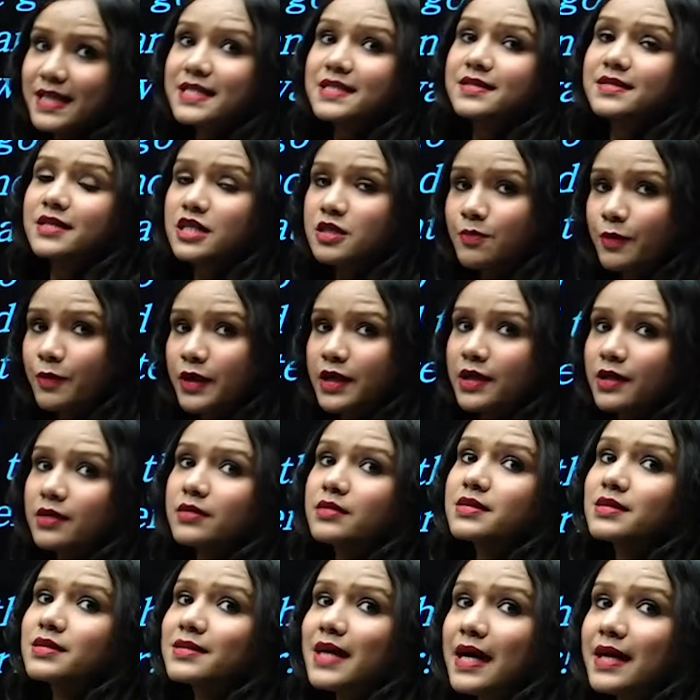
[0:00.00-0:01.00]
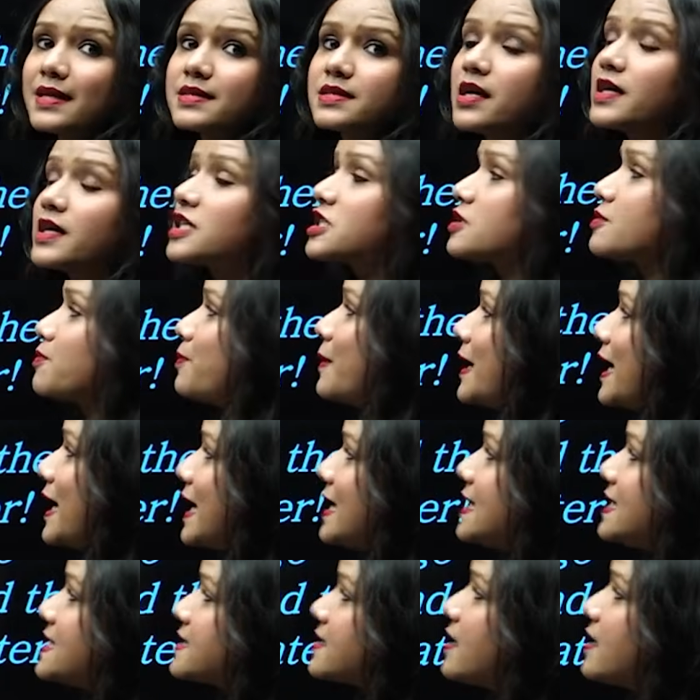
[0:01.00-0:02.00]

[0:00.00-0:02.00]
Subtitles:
This particular stanza explains